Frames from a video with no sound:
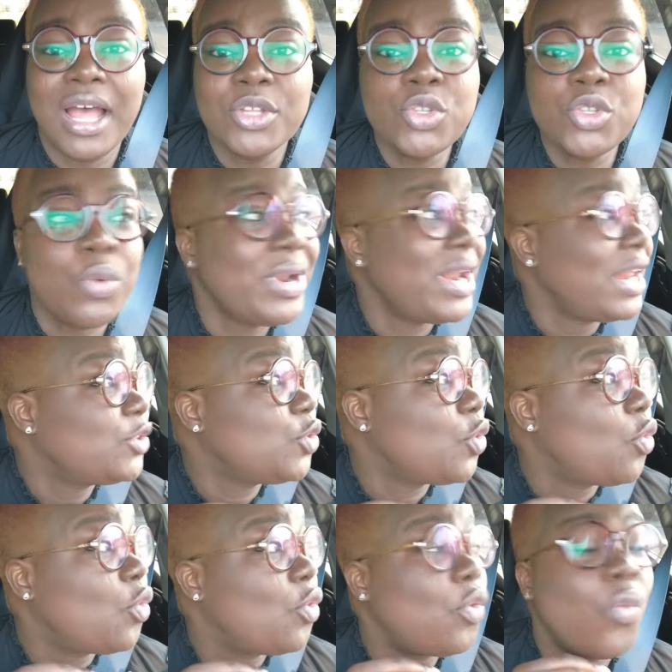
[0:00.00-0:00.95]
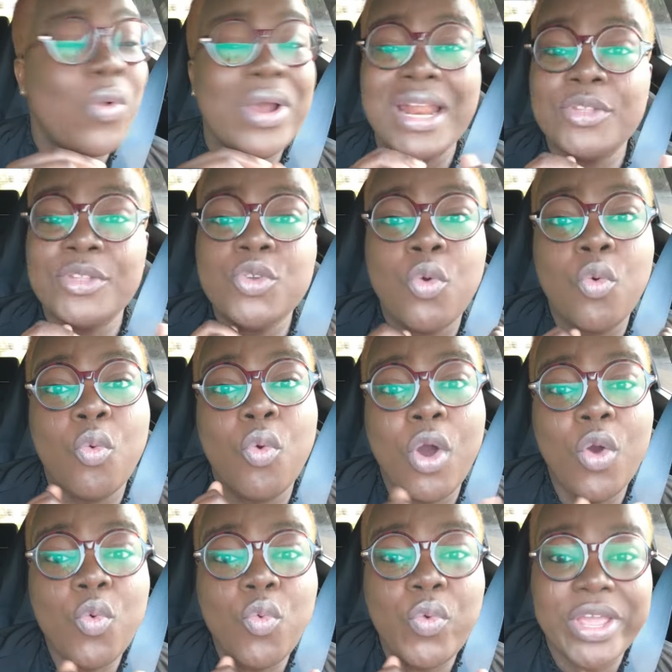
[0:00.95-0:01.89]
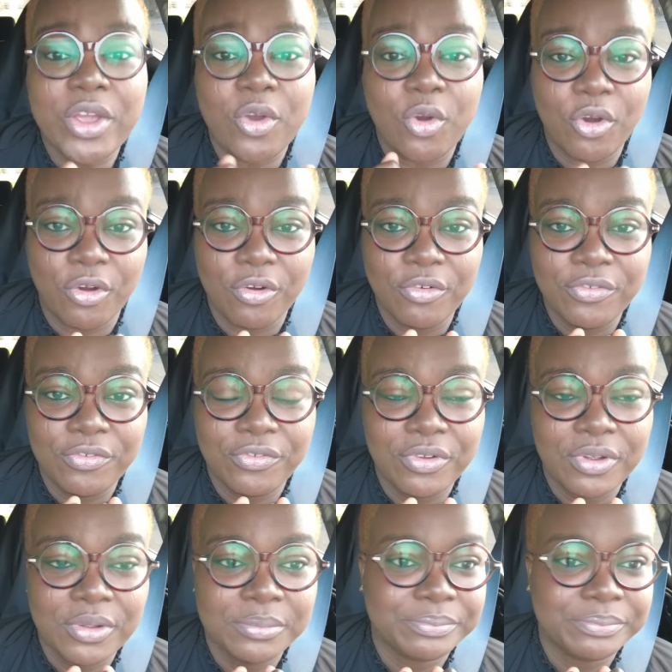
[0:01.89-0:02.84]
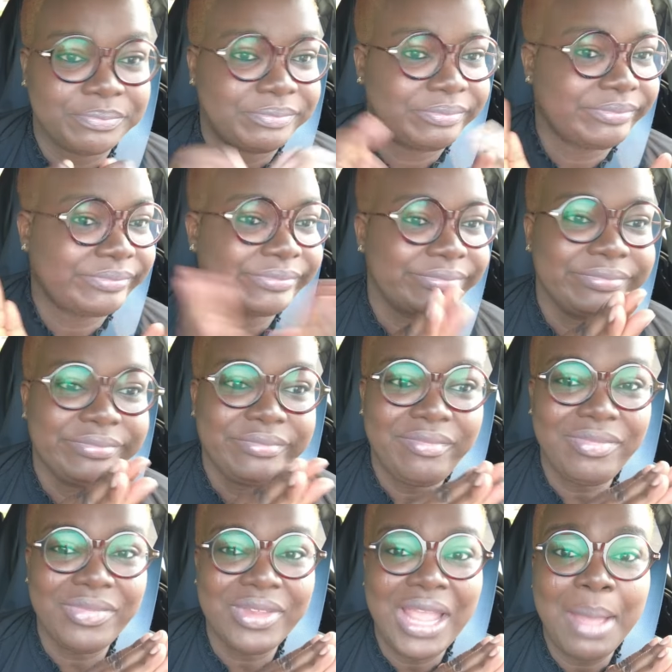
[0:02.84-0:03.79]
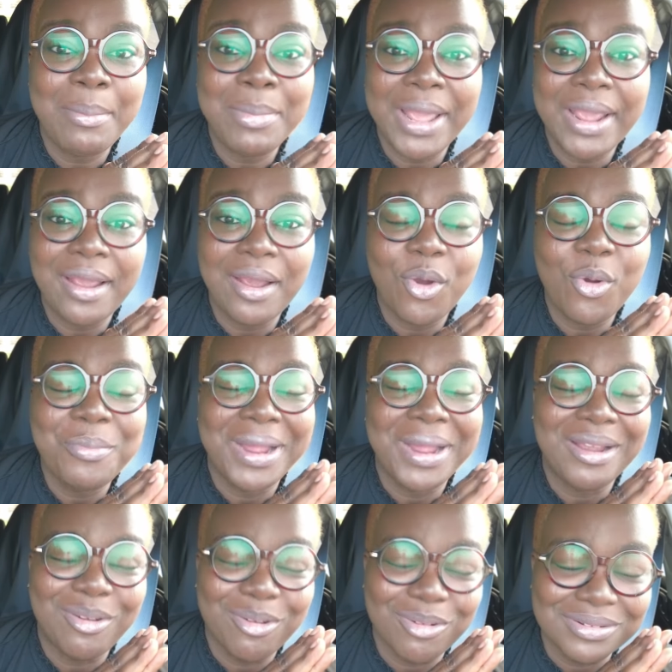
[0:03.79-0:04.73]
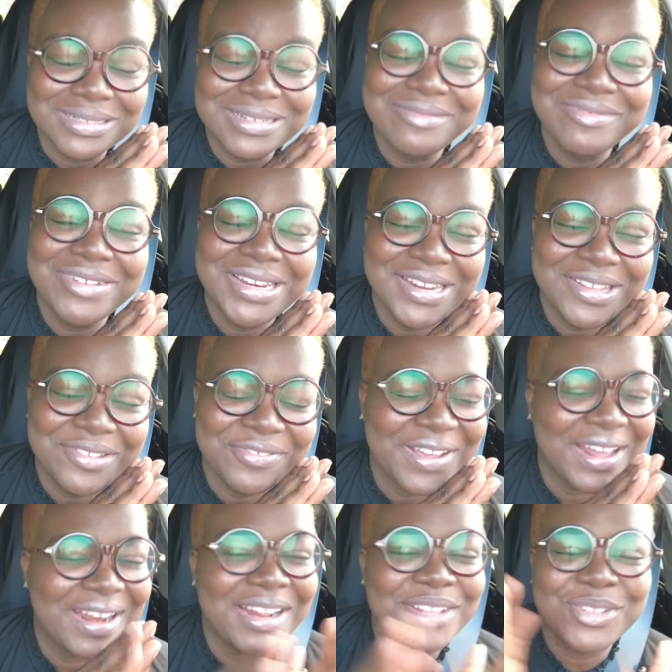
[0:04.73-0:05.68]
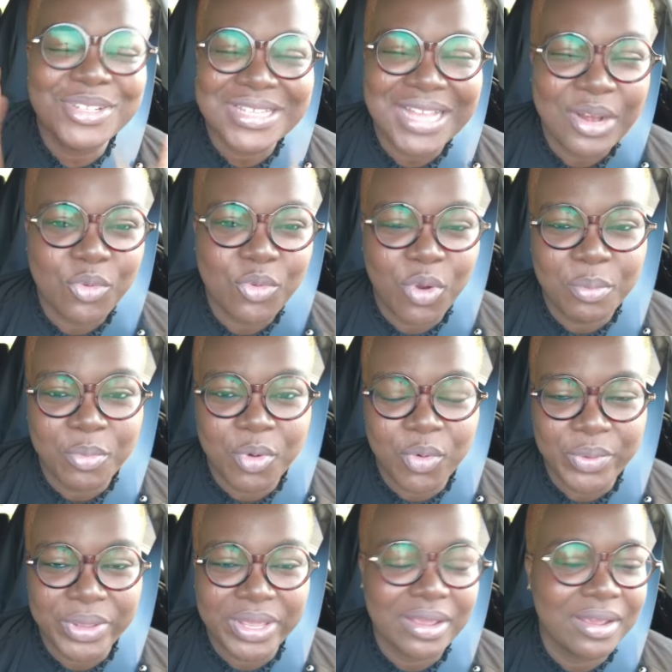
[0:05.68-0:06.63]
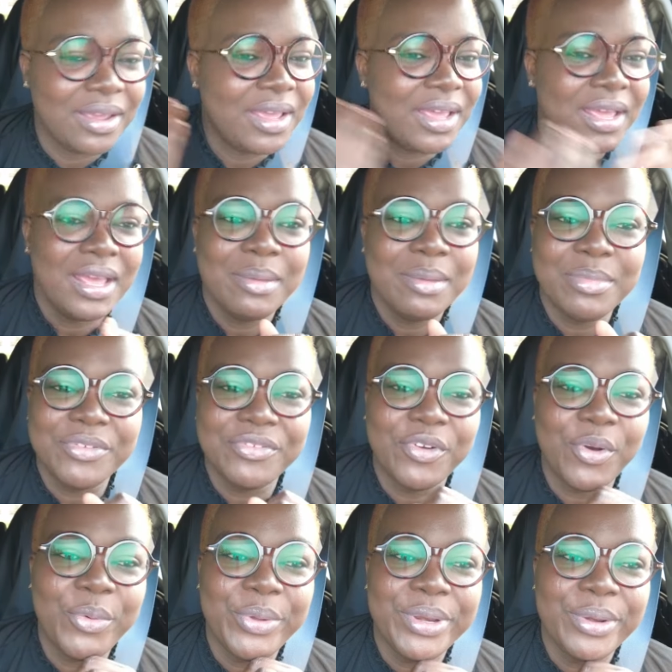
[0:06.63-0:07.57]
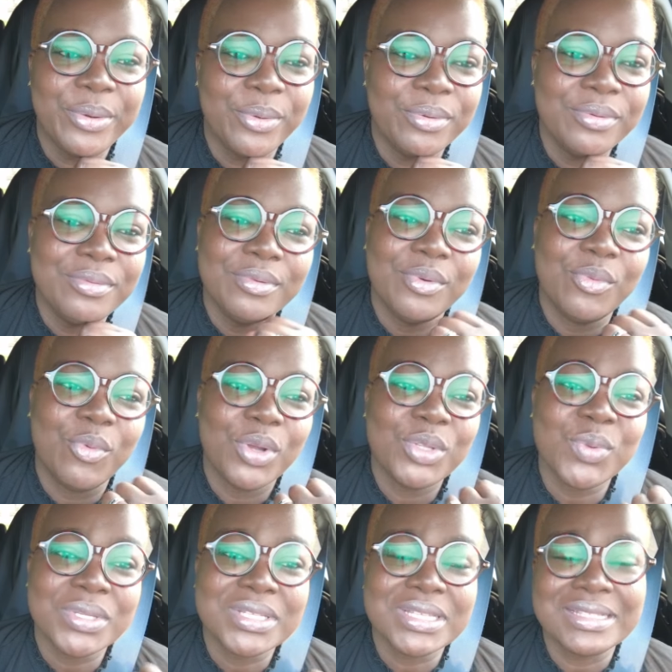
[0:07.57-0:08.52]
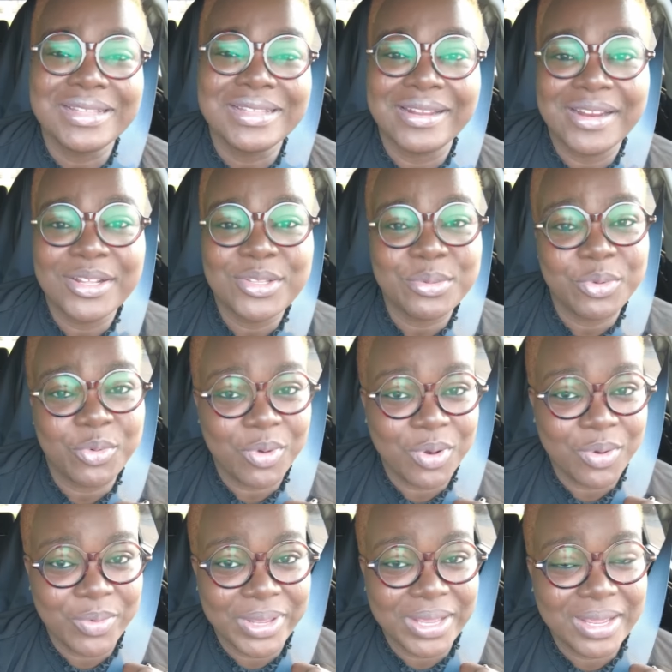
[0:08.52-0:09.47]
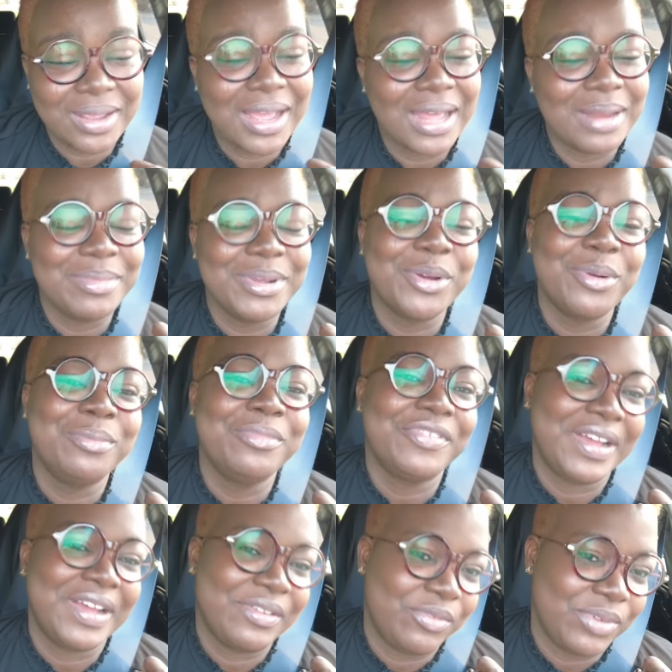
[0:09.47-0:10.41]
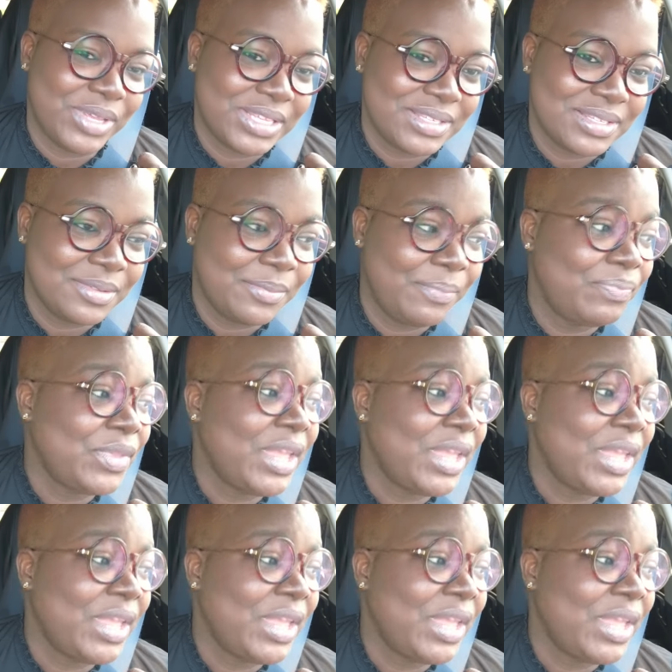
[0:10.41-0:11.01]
So when I took 1 week off, I'm like, oh my God, the relief. Can I just add one more week? Before we know, what was intended to be 1 week had become 5 weeks.